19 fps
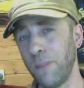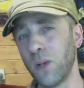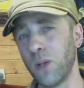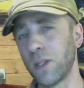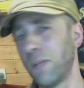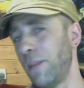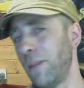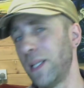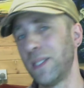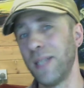going
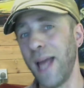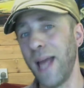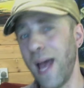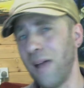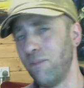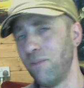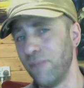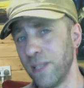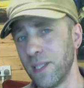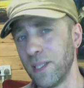to mention
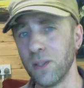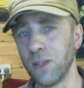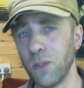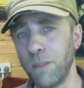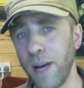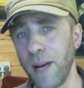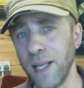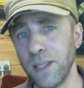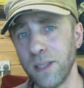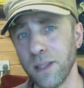every single
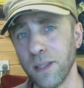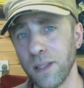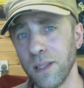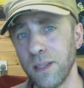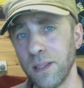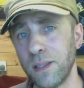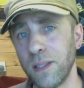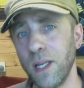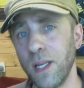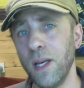painter
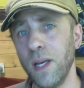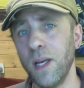that's